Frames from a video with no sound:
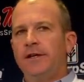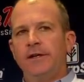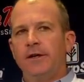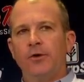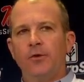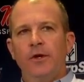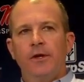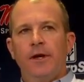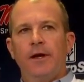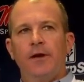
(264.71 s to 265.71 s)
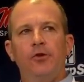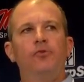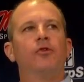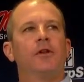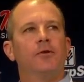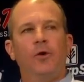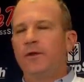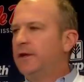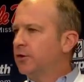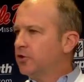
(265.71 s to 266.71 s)
you know, uh, who really
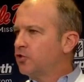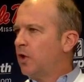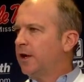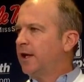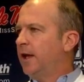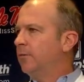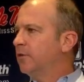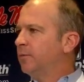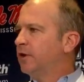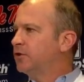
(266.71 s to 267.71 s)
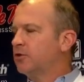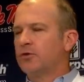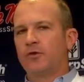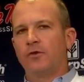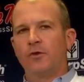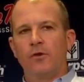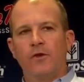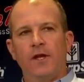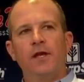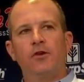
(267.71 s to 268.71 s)
won the inter-squad game, the pitchers or, or
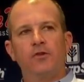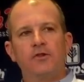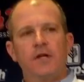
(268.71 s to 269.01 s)
the hitters.